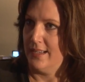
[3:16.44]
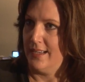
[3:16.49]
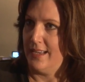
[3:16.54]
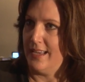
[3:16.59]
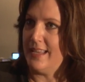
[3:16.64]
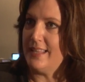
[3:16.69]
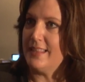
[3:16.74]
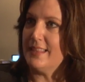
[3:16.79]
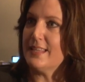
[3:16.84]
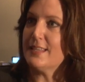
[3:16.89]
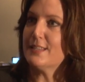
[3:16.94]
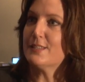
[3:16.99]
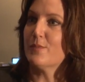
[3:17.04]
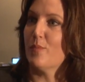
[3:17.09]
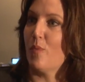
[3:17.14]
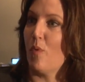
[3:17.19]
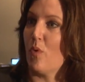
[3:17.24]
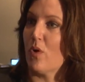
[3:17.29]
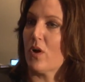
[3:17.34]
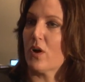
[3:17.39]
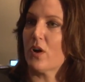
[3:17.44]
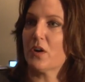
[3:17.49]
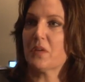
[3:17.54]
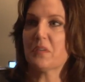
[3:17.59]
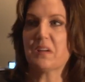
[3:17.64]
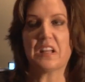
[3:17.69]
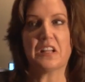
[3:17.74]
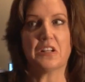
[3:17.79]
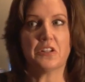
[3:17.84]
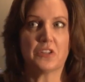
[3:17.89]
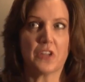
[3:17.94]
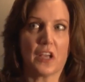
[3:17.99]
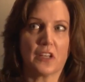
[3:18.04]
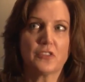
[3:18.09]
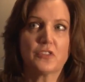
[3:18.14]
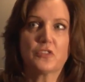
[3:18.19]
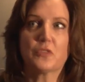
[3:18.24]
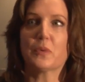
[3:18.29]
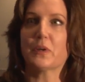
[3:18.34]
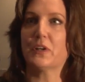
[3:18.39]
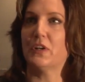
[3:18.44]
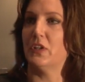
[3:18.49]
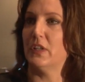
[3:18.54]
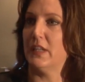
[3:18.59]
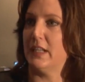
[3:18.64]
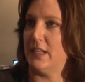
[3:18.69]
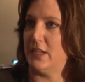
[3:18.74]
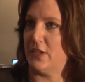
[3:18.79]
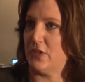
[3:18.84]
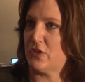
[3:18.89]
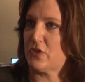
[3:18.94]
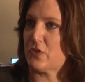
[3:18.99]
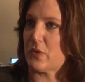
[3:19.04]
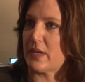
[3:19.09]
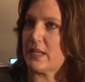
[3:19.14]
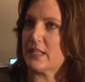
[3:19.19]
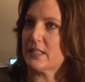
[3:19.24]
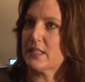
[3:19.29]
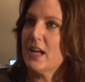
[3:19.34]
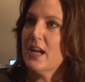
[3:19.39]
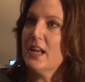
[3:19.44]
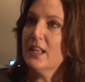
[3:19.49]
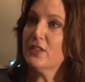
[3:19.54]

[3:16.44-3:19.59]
in these more industrial industries.